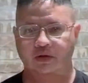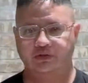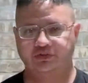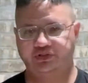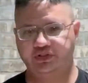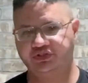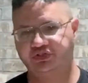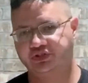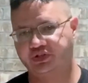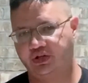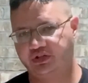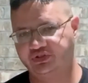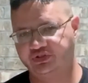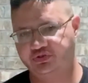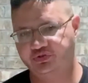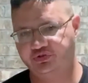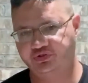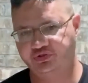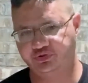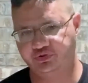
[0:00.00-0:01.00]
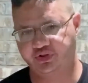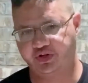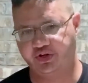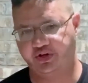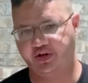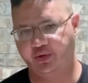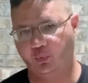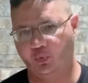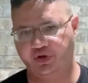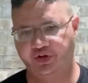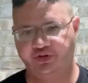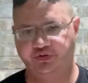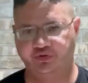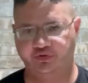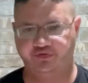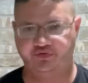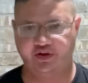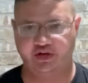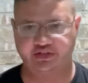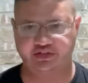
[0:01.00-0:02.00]
Since constitutional carry went into
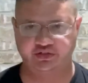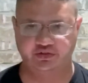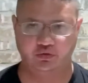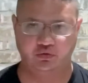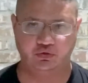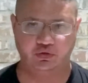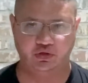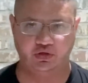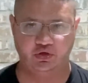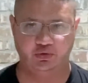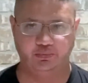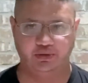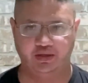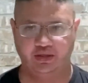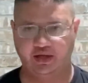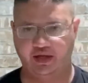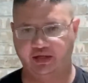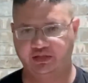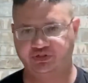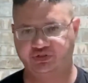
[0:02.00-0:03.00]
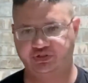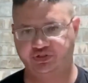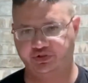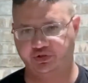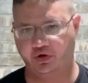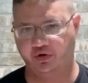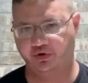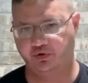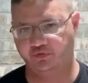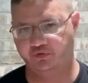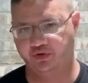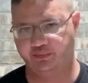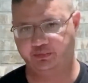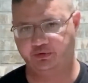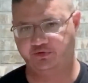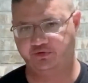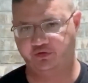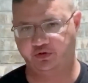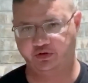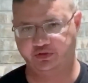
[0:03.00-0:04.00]
effect in Oklahoma last year on November
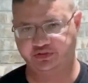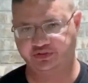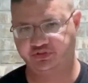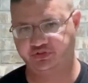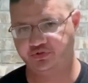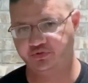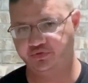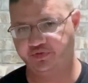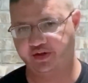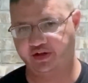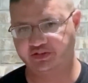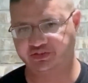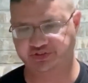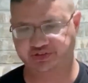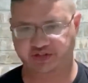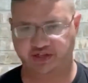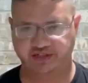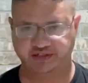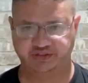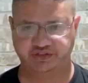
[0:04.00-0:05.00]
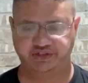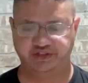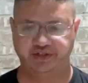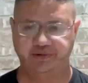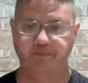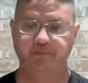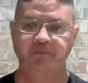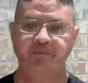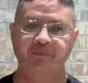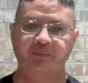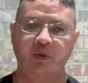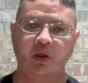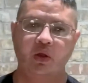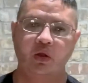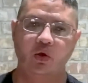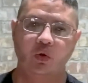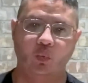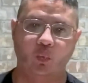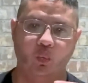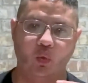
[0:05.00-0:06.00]
1st, 2019,
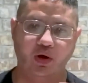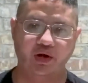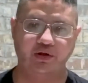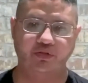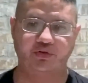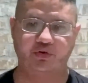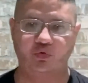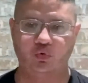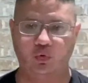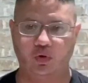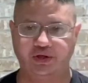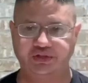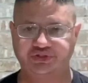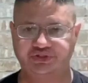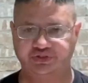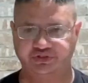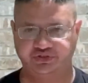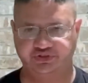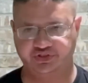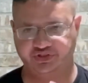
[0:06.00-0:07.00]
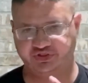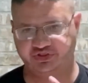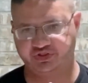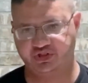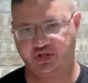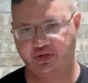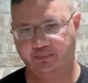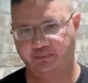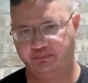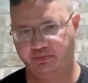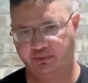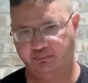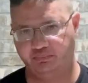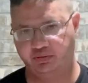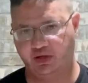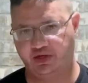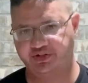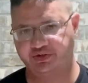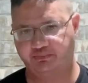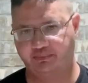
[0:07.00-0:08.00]
one of the questions that's been
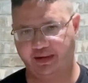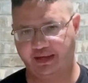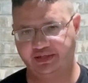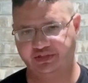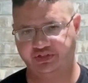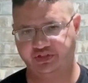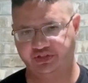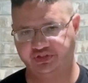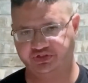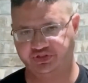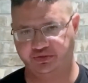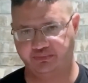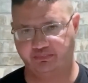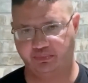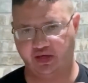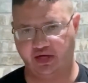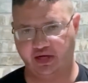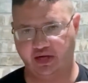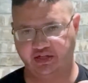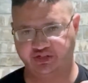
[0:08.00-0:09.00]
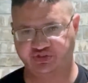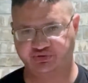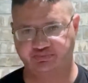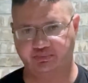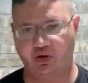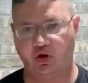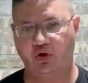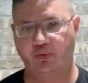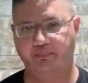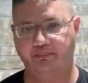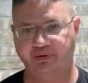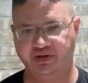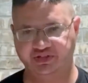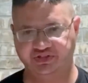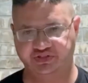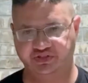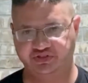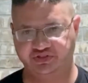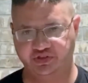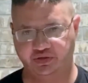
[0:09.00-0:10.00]
brought to my attention by small
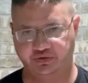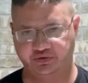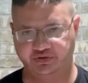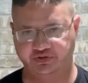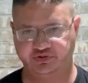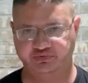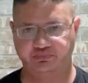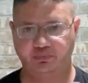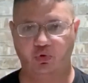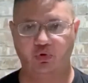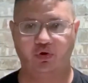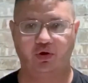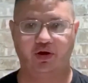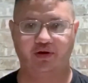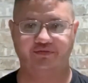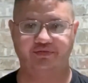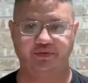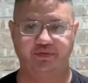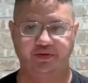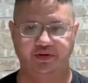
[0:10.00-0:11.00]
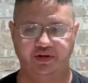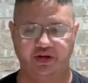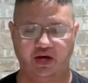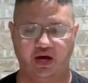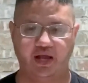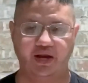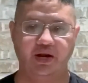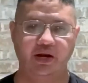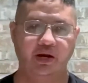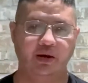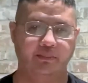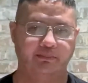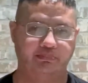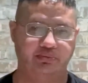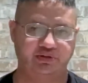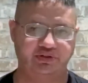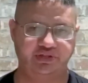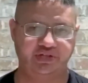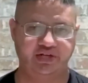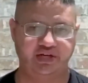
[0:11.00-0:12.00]
business owners more often than not,
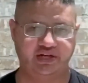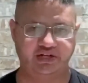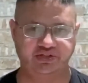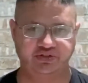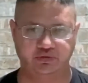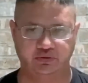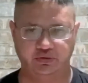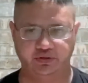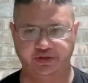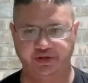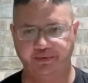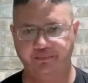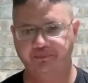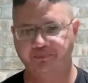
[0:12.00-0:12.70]
particularly